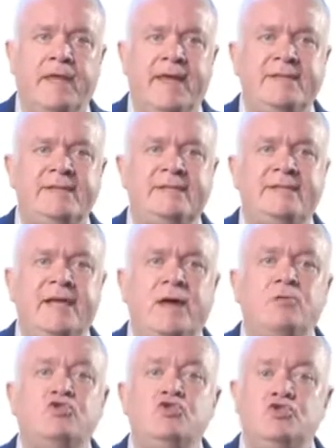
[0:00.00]
It is
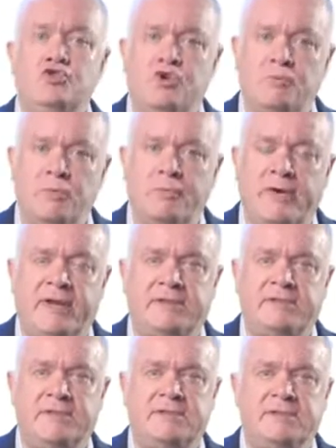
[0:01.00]
now normal
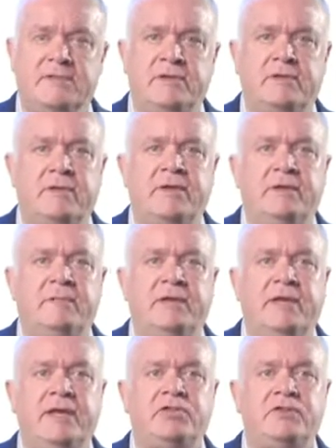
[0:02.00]
practice that a
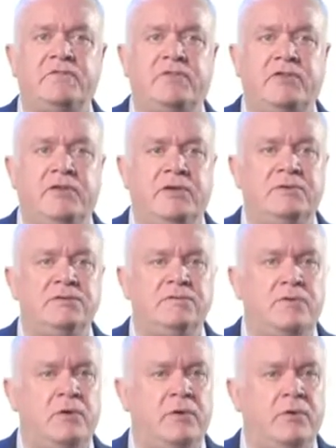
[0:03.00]
recommendation for the use of
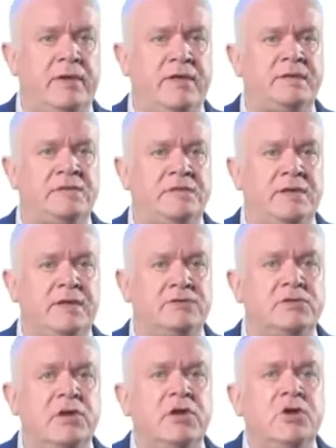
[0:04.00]
oral
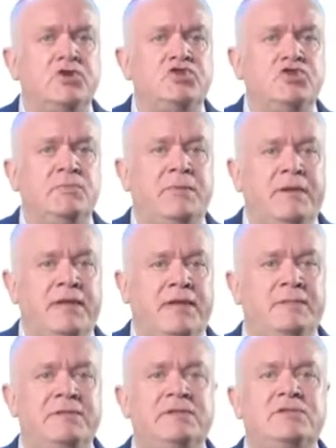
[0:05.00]
NSAIDs should be
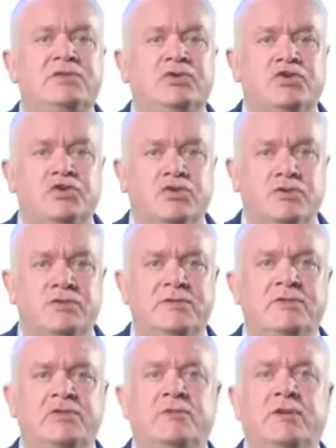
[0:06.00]
limited to the
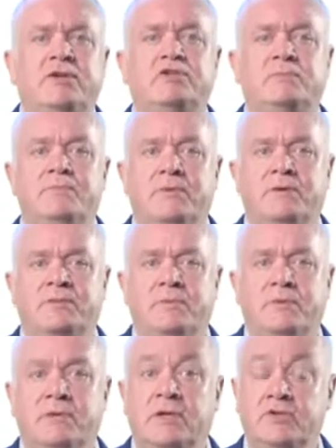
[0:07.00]
shortest duration
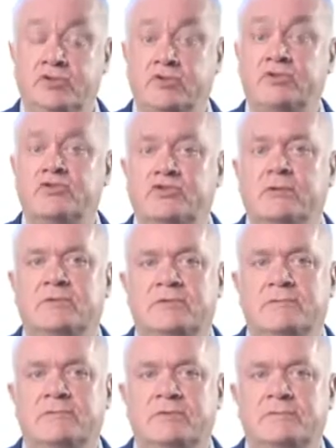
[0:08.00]
possible to control
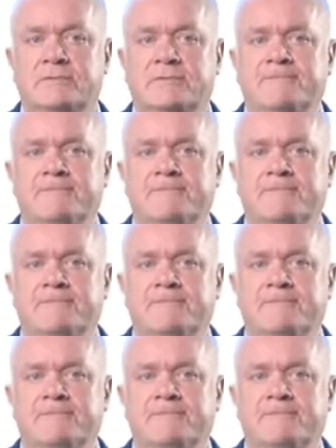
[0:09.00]
symptoms.